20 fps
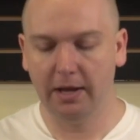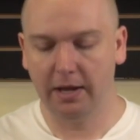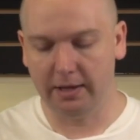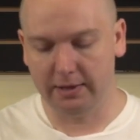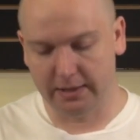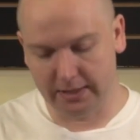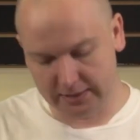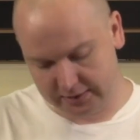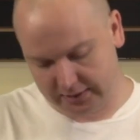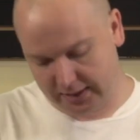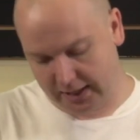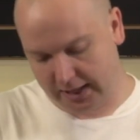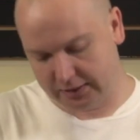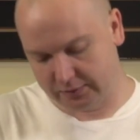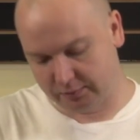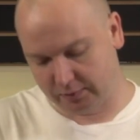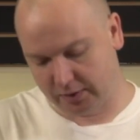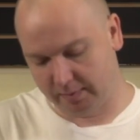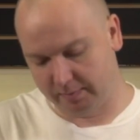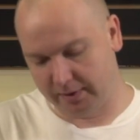in this
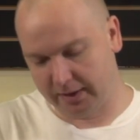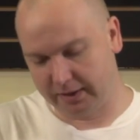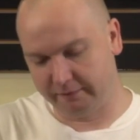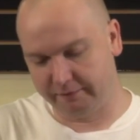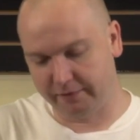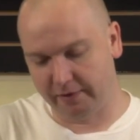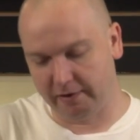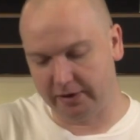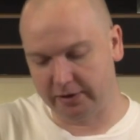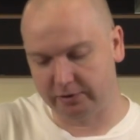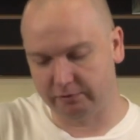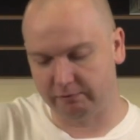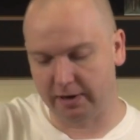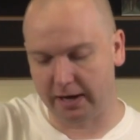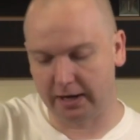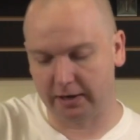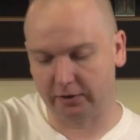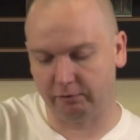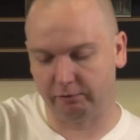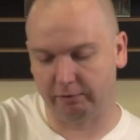case, we're going to make a very
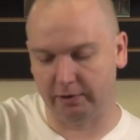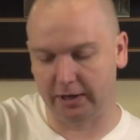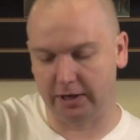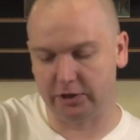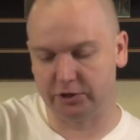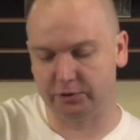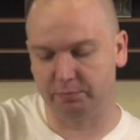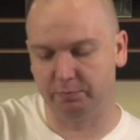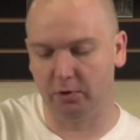direct 3-inch